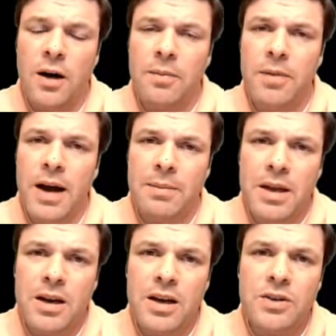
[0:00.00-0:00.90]
um,
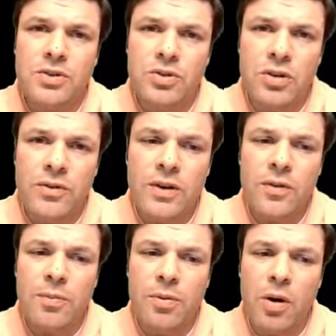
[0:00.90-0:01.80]
I mean a
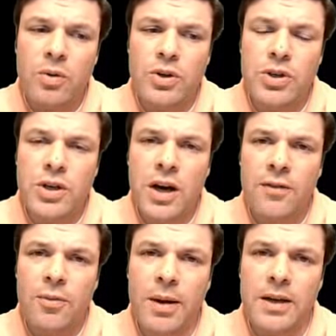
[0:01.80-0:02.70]
conservative approach to
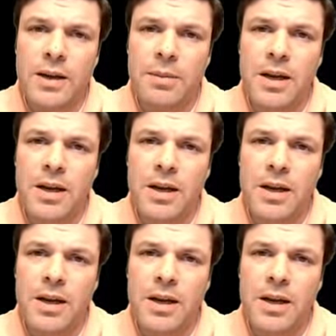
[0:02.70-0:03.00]
government.